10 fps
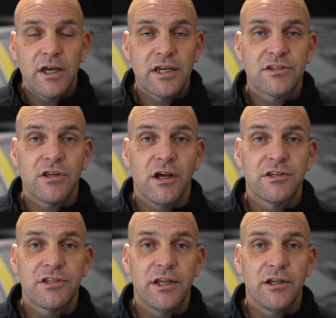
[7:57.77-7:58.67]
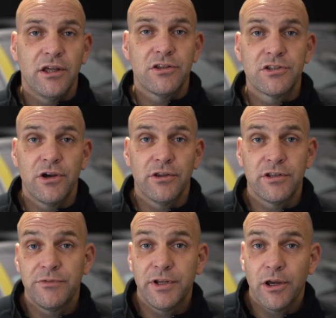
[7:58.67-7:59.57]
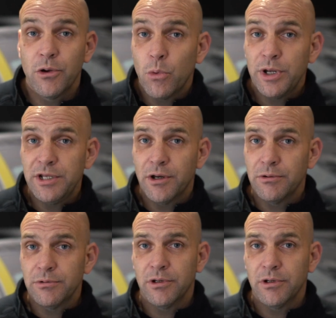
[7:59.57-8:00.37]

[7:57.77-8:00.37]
As I said at the start of this video, we don't